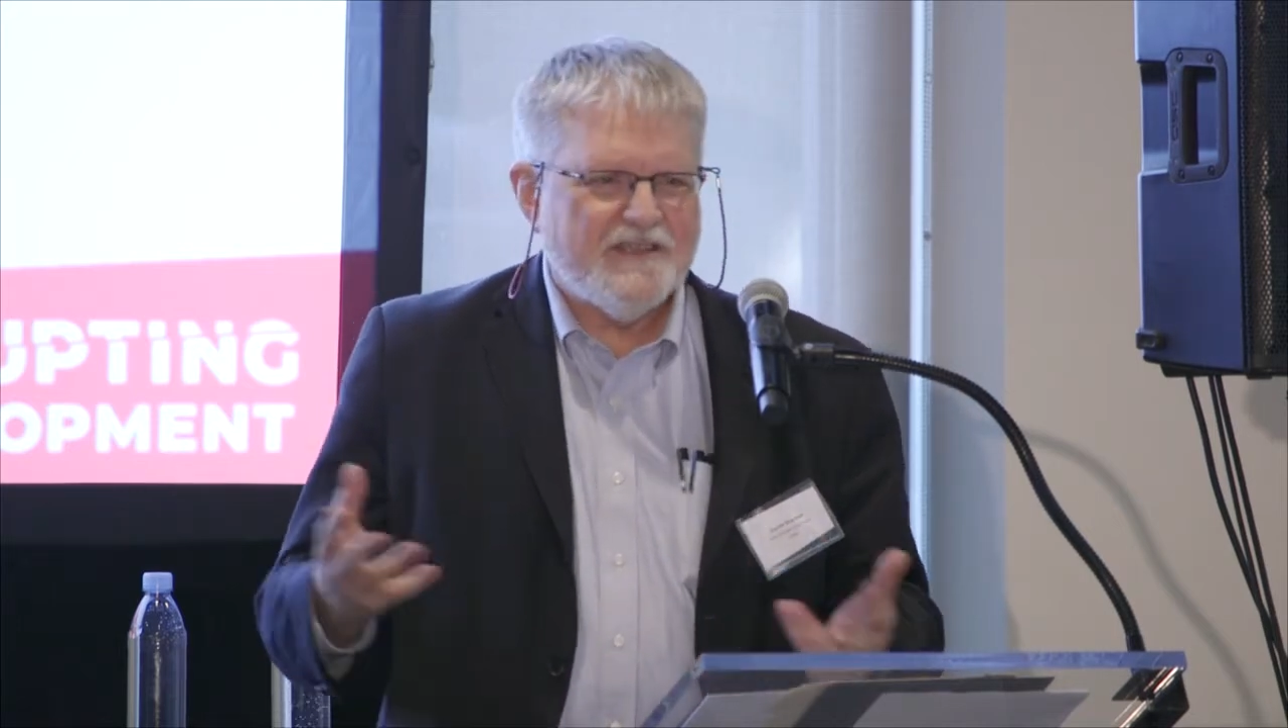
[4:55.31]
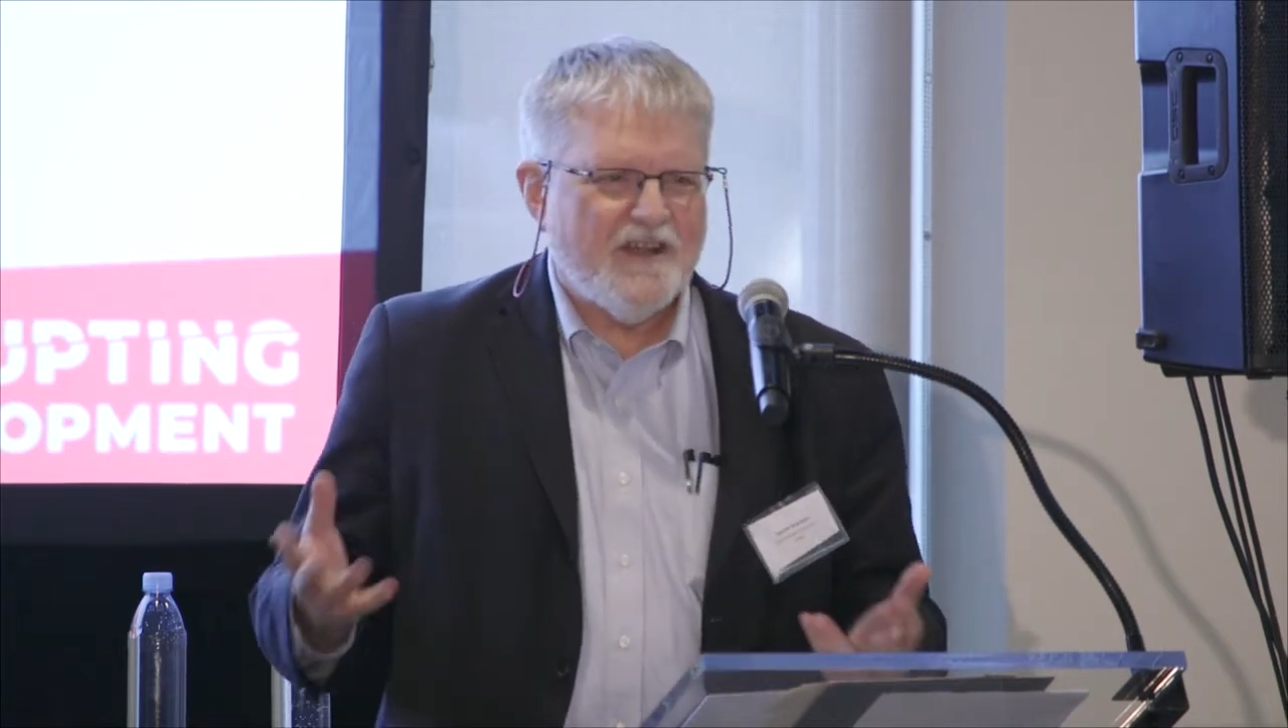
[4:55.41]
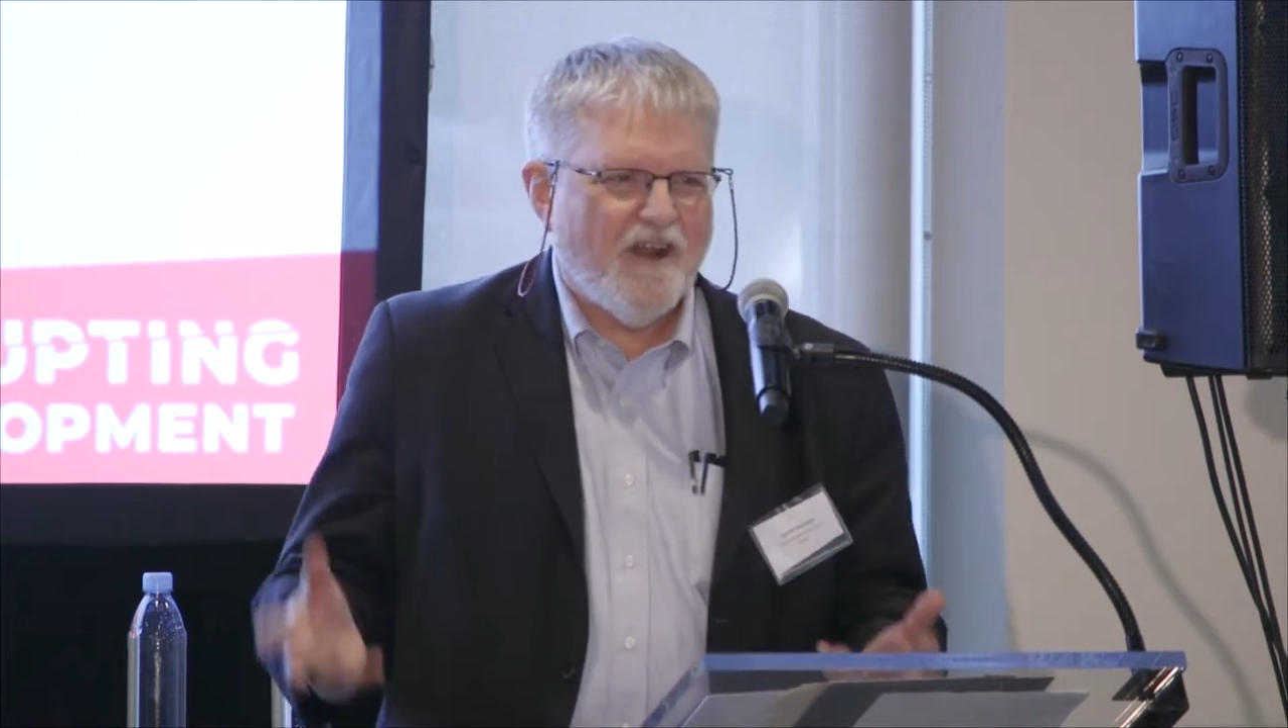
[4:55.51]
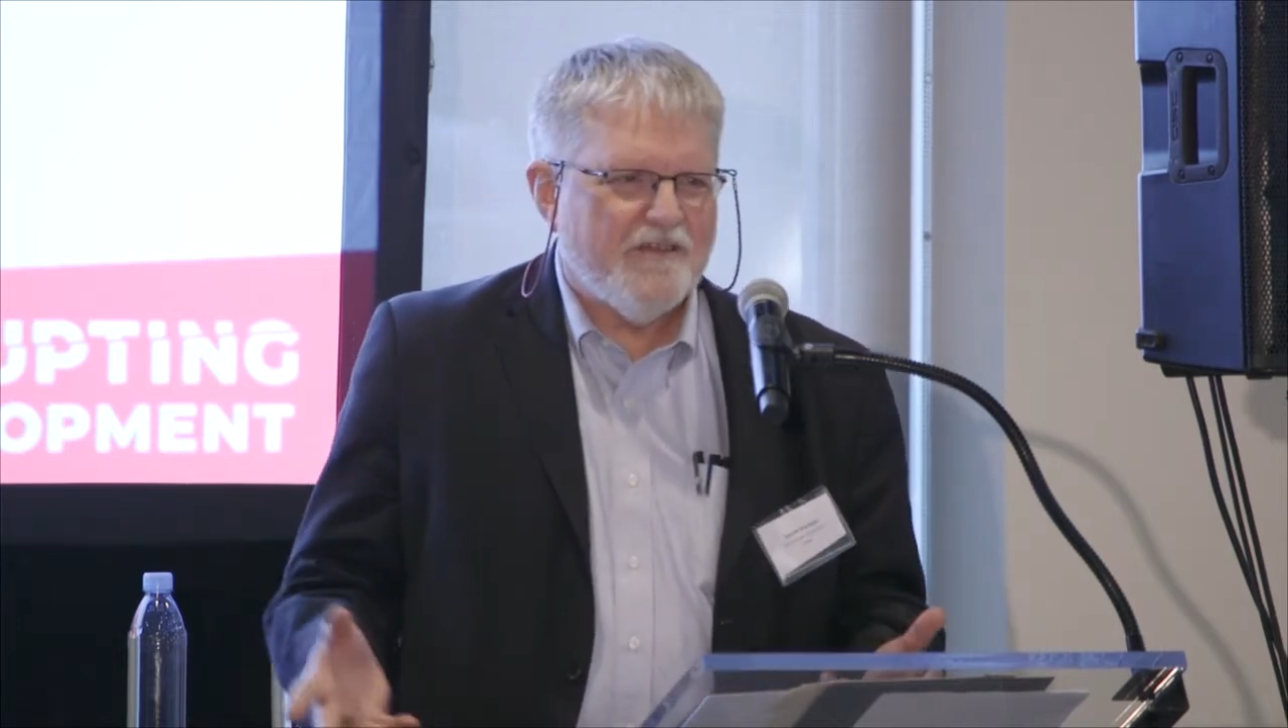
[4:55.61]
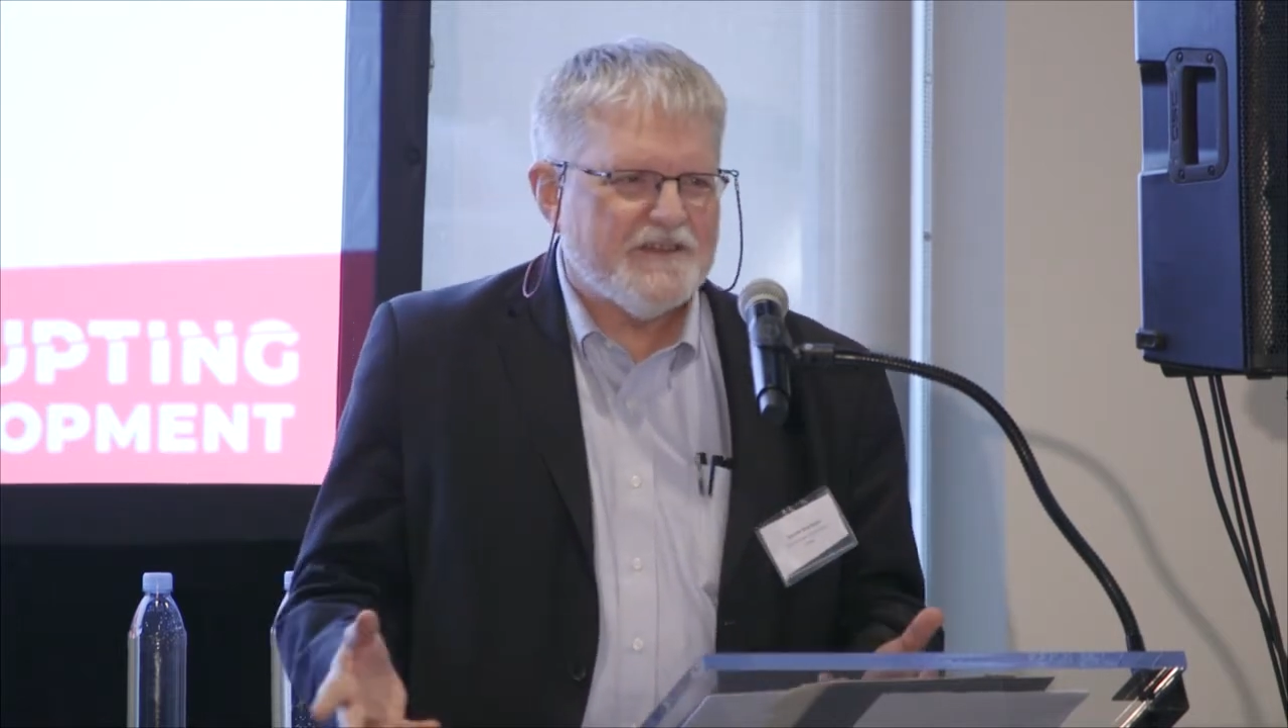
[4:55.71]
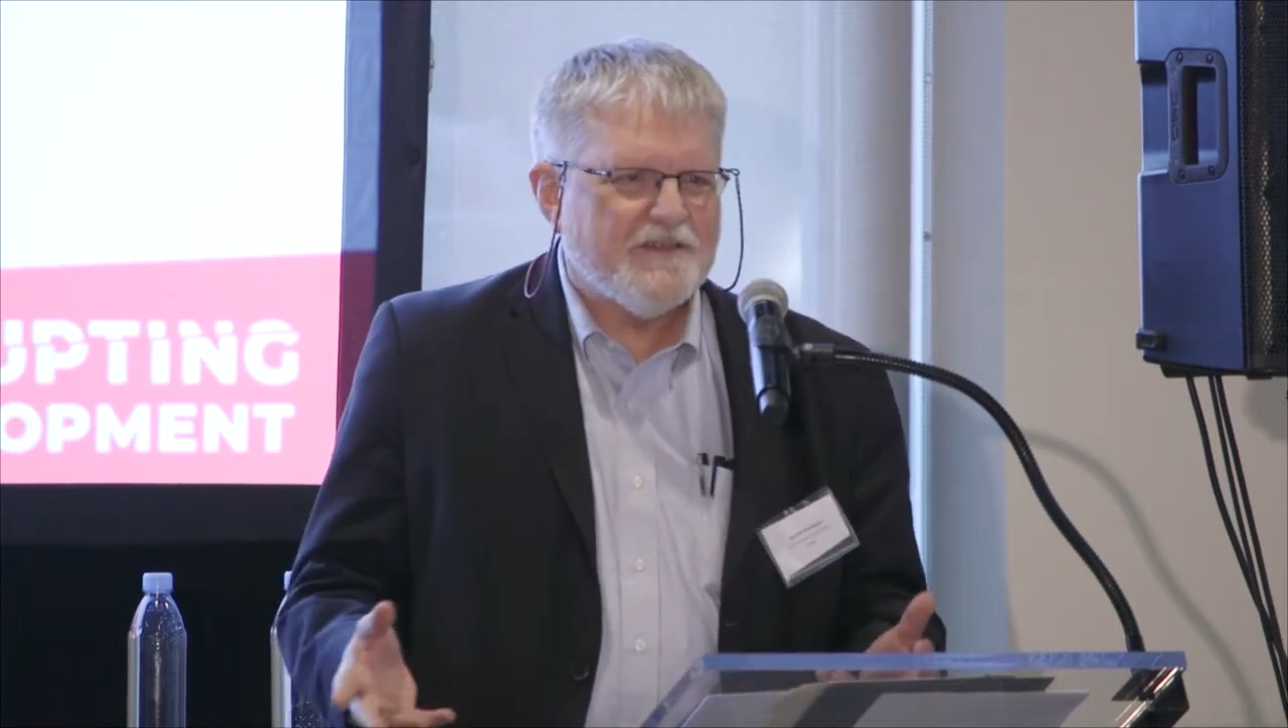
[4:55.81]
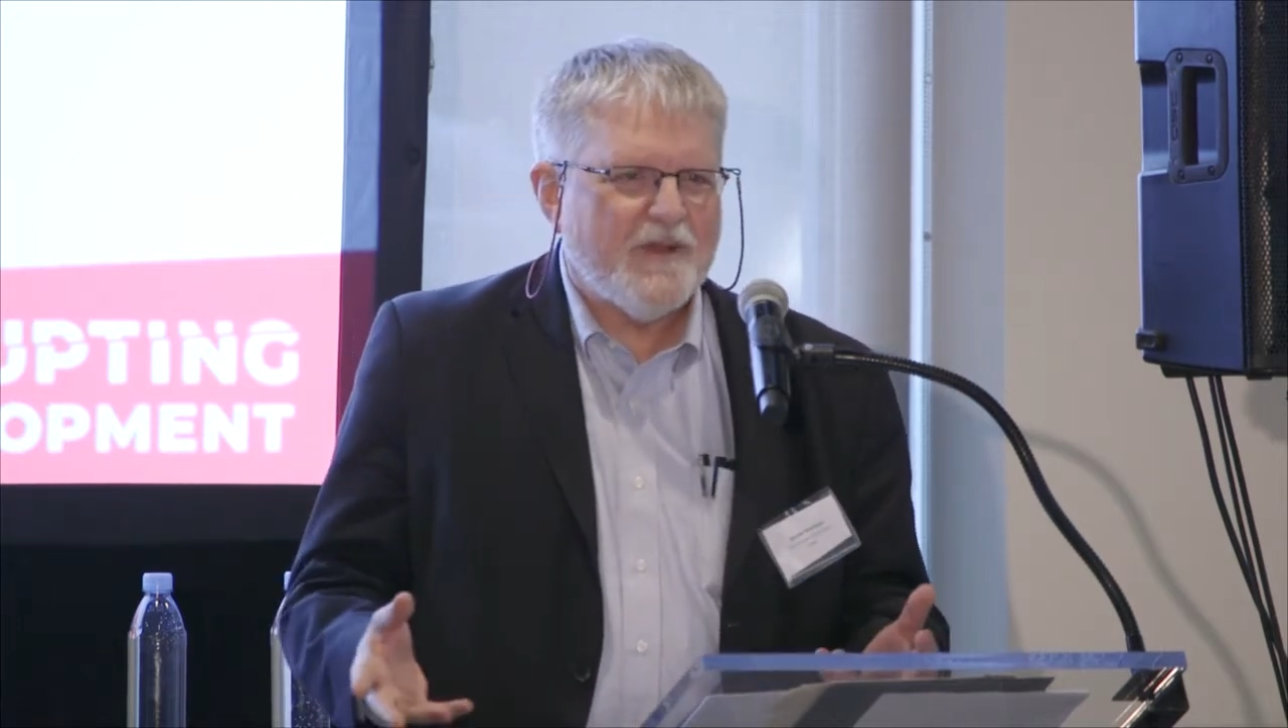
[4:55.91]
she harvests